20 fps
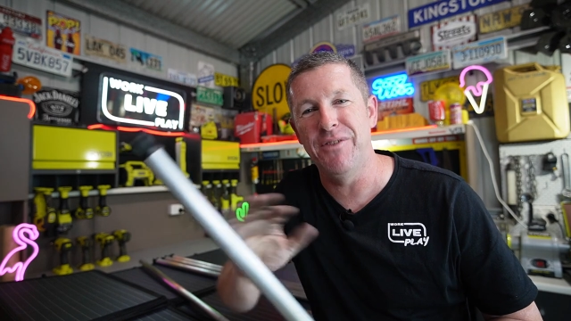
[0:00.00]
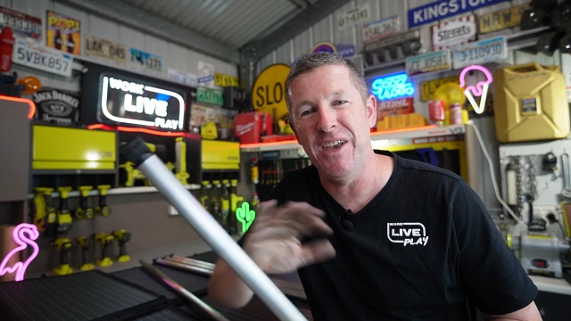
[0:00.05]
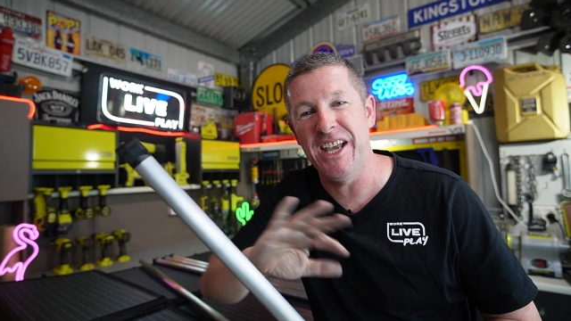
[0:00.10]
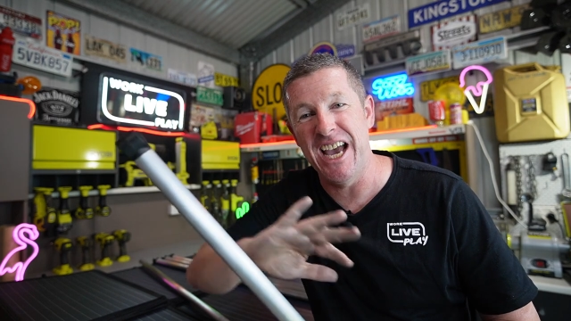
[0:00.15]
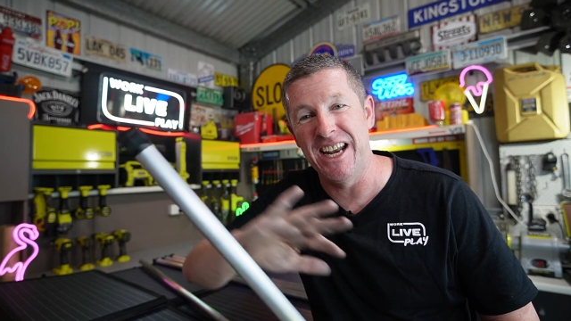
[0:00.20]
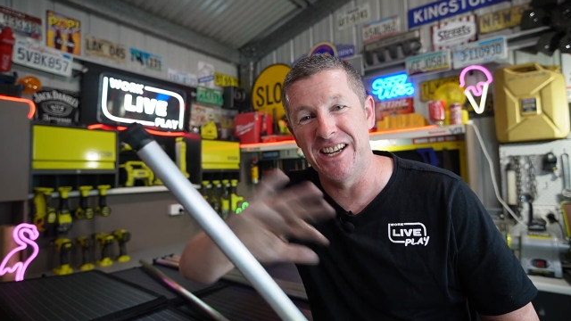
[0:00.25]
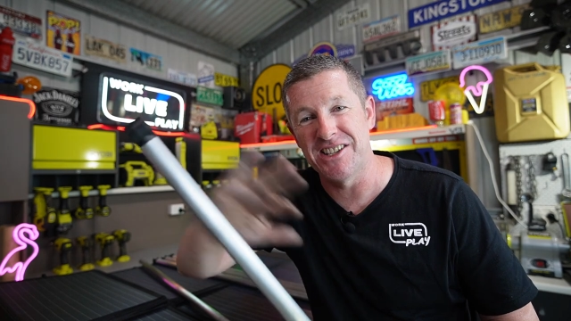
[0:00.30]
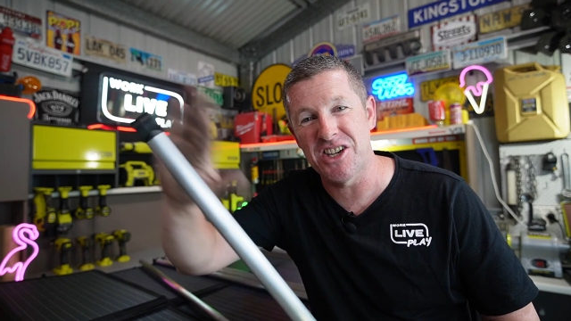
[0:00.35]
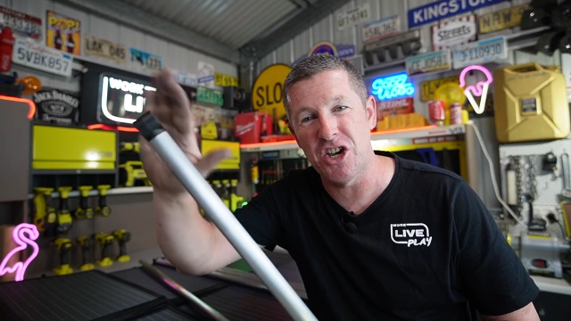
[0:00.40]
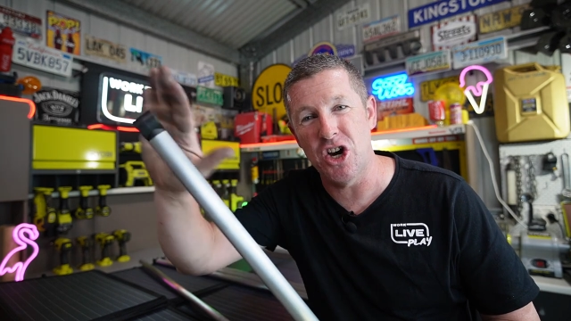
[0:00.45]
if you
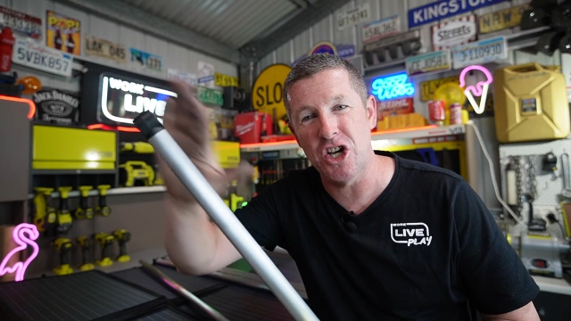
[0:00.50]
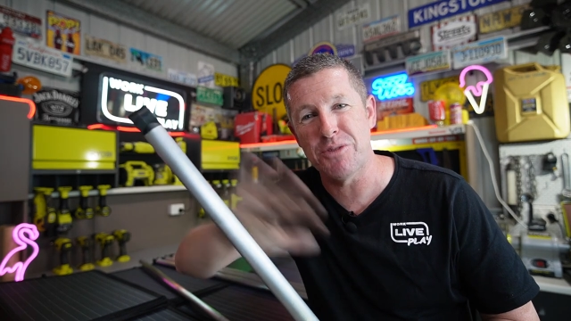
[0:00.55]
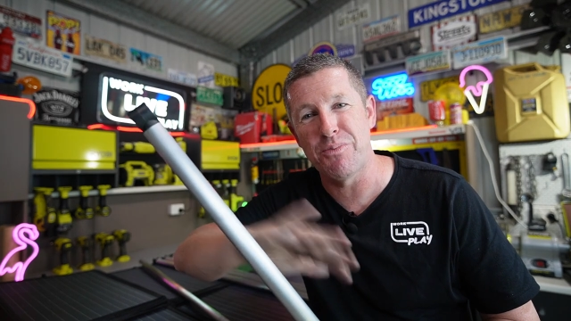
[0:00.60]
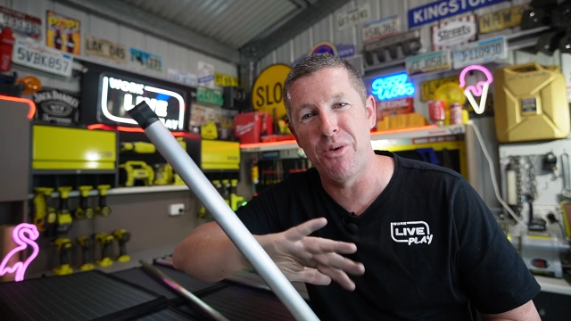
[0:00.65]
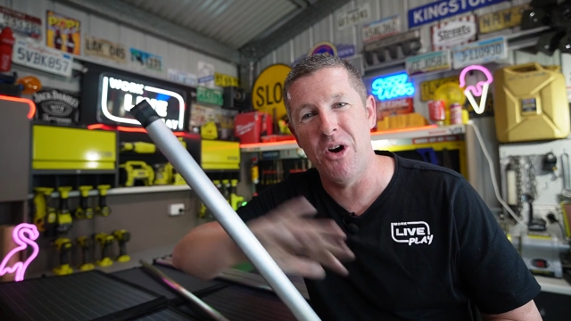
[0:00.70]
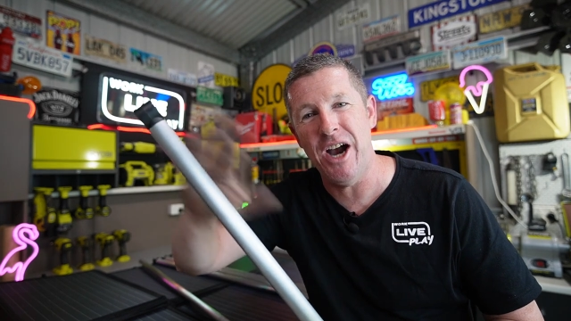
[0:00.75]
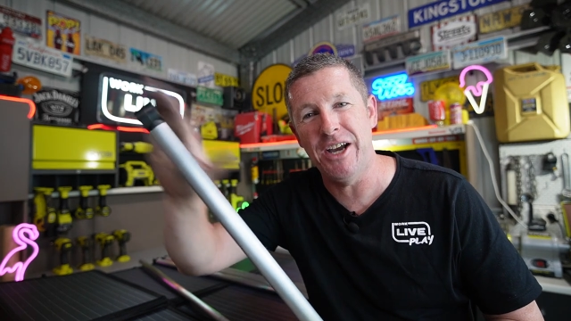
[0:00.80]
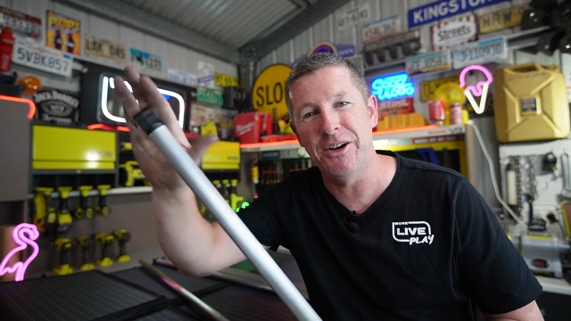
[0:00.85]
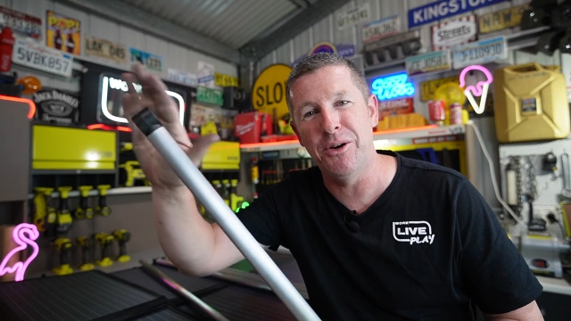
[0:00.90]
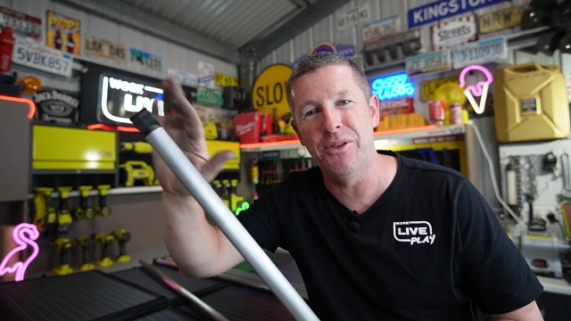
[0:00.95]
get a
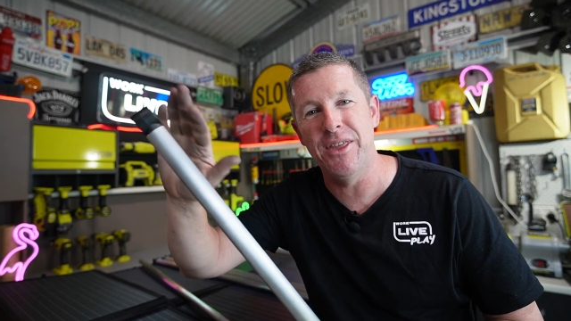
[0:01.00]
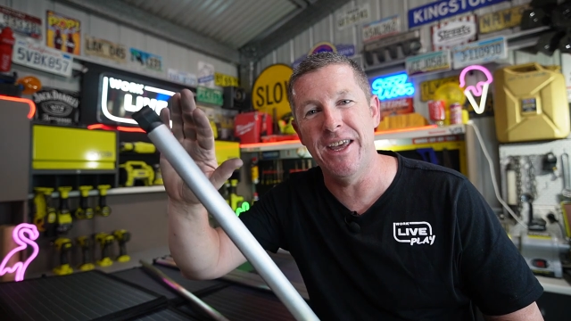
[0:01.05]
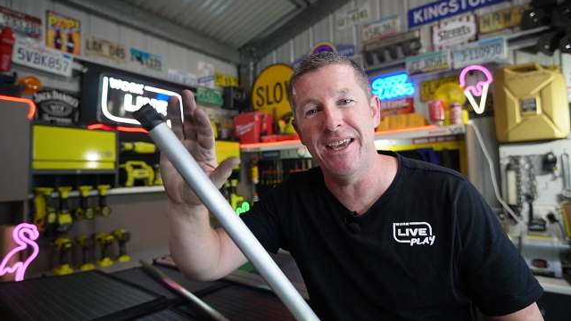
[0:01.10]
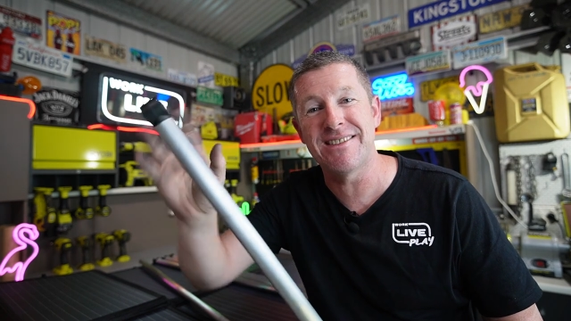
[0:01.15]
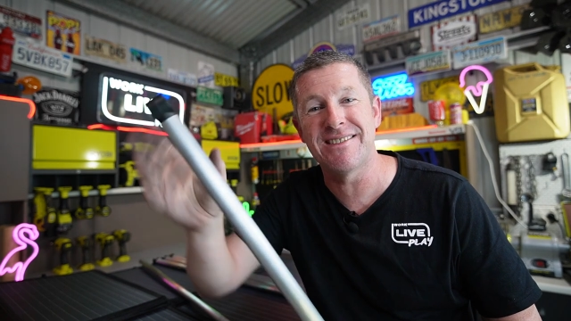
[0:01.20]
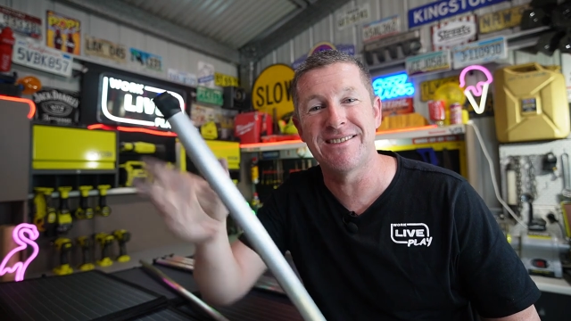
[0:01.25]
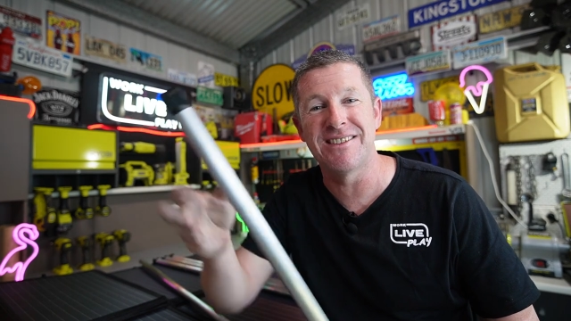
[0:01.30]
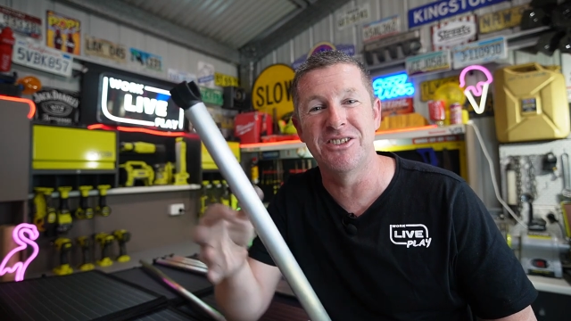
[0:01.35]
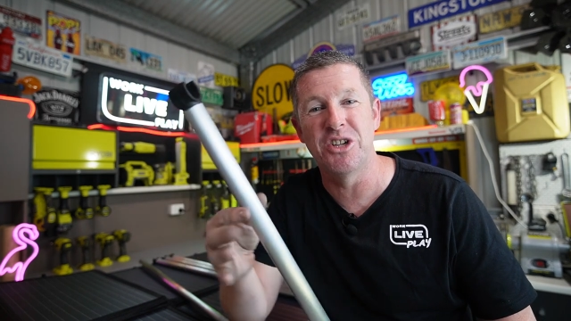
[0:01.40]
Scotch-Brite or this,